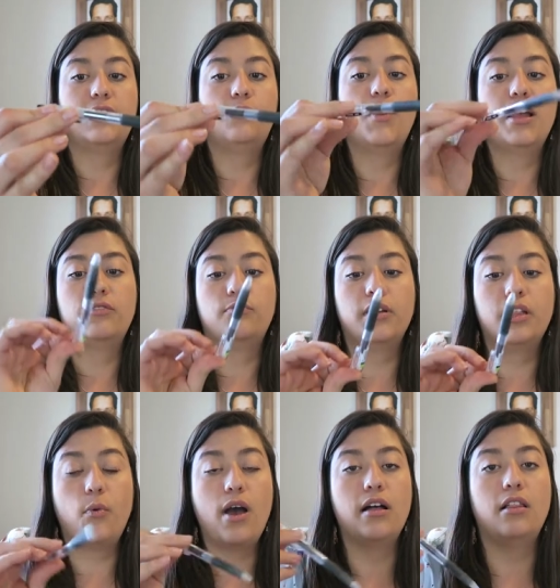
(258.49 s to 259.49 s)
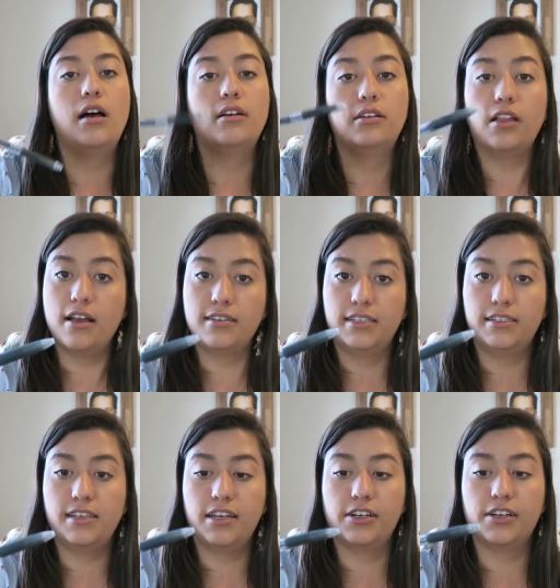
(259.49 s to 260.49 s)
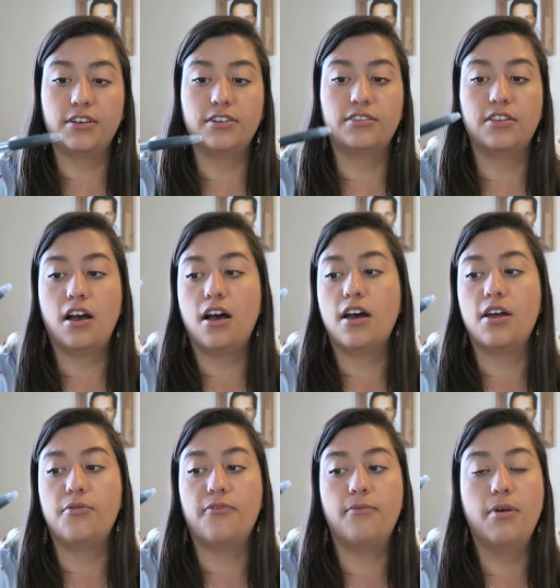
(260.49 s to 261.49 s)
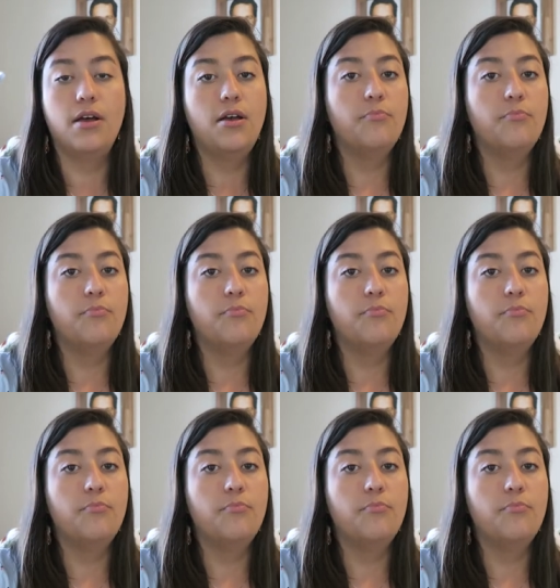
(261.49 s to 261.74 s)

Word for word: It writes really well on glossy stickers, on